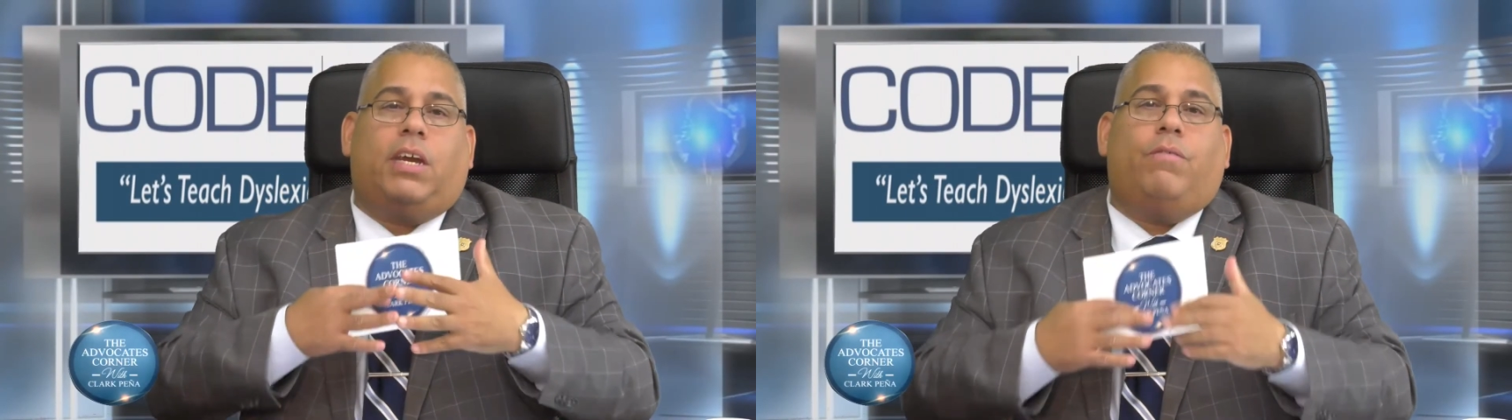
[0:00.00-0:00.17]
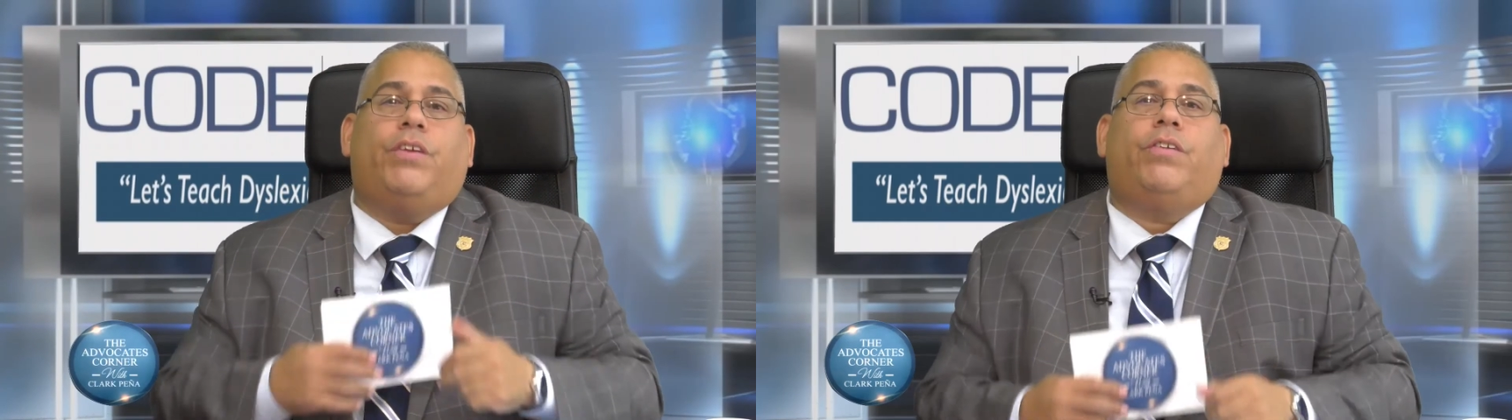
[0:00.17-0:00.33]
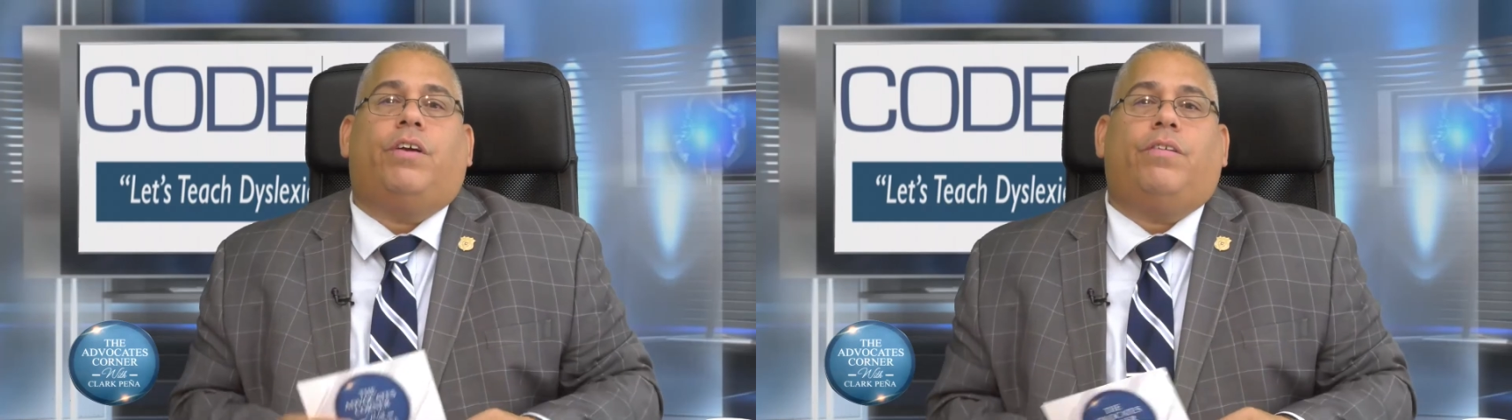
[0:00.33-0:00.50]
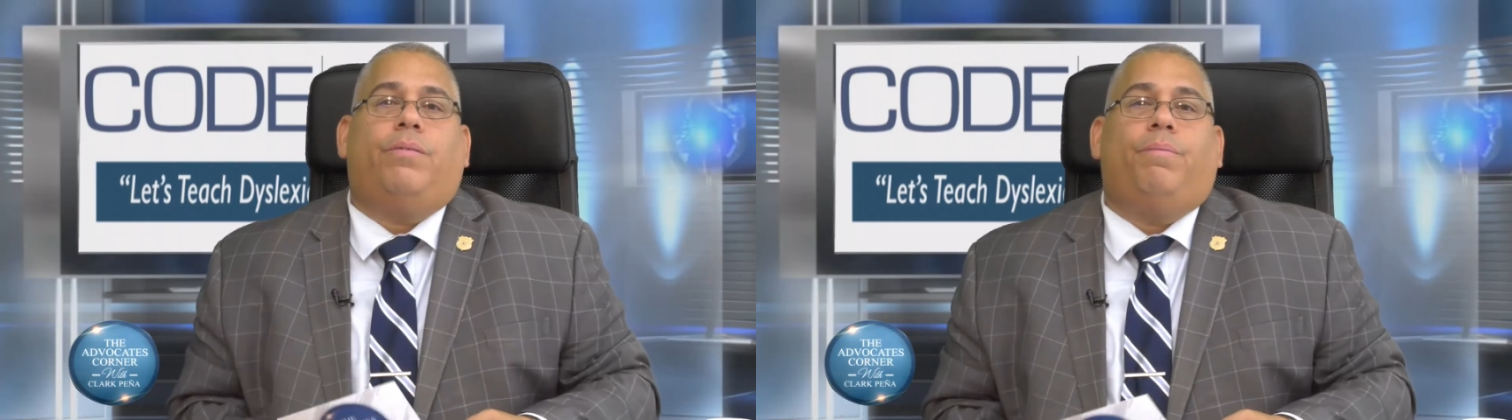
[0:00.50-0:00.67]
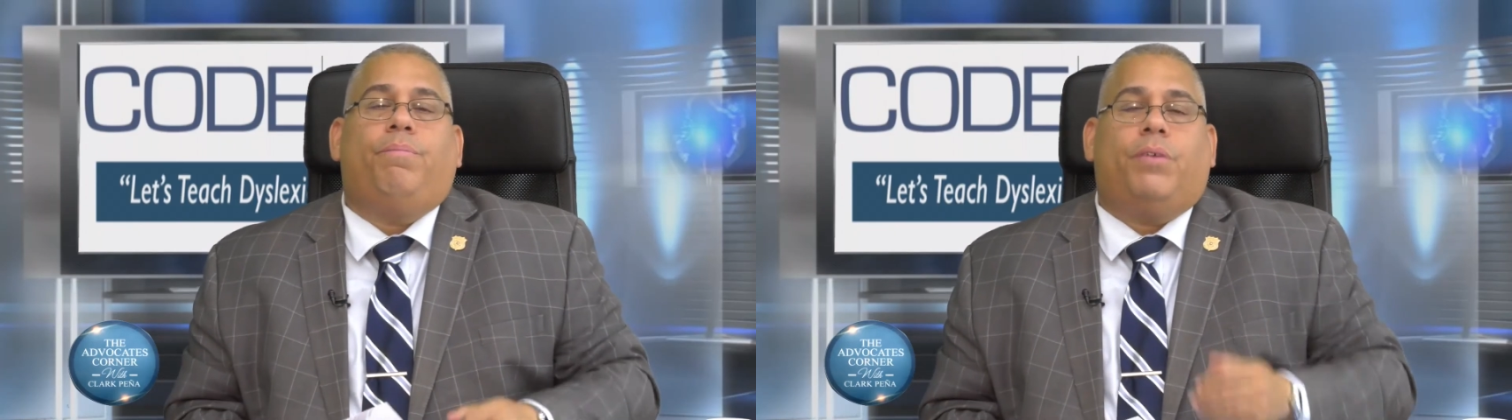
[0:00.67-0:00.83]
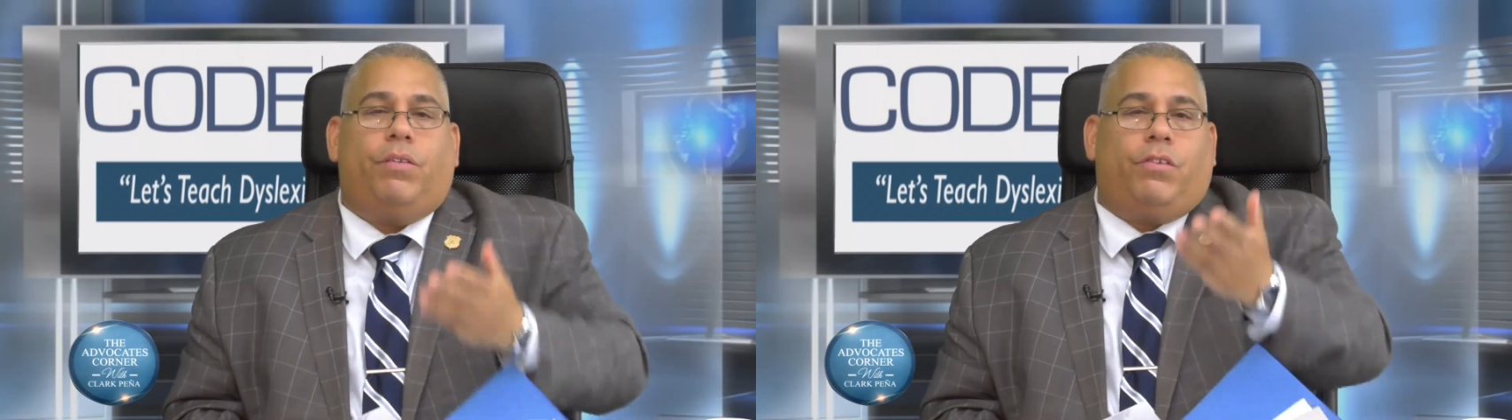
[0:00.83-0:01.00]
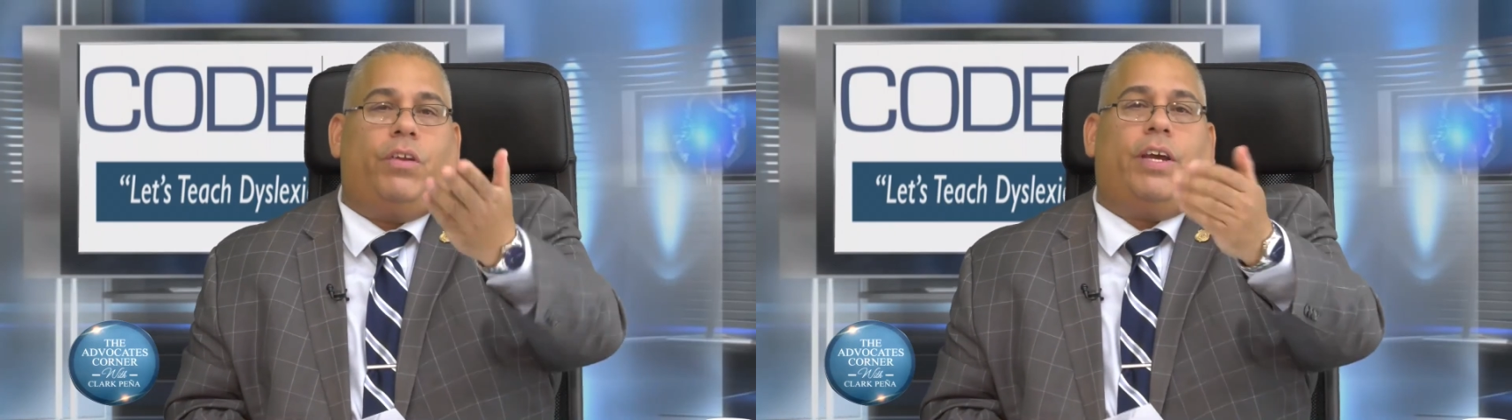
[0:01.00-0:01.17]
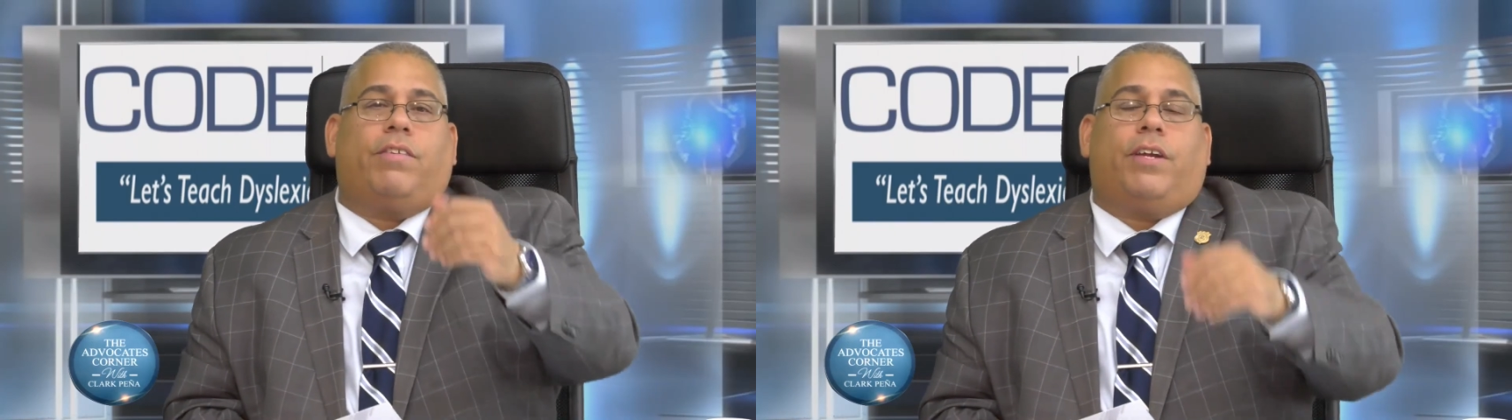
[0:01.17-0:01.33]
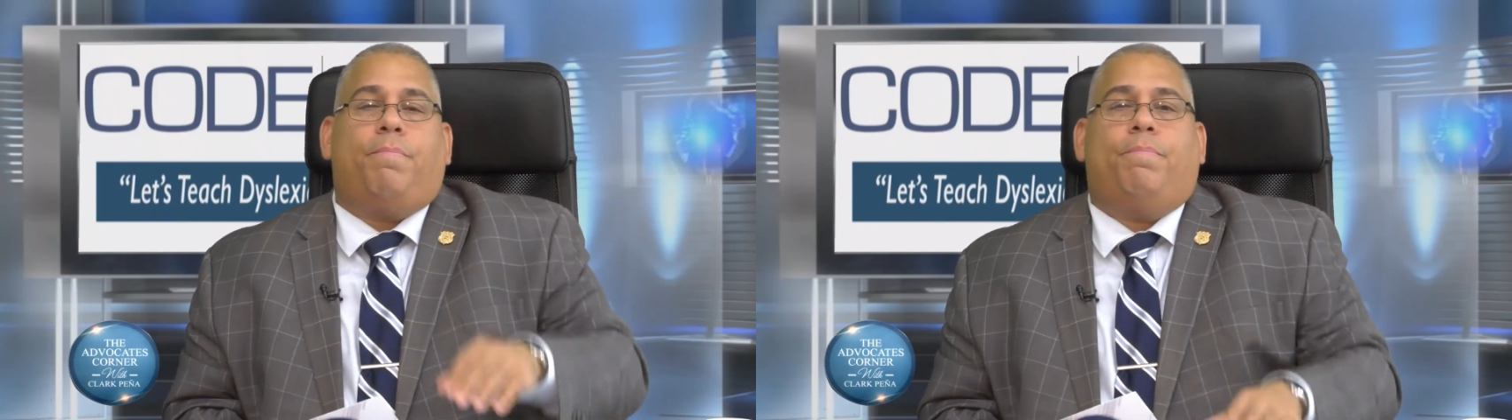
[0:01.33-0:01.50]
care of each other. Until
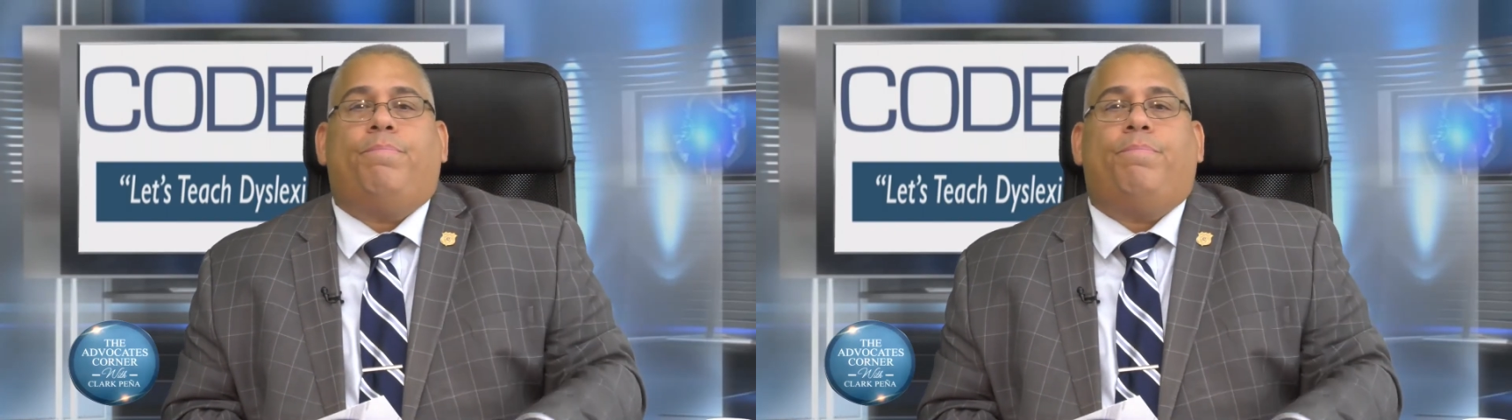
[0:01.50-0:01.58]
next time.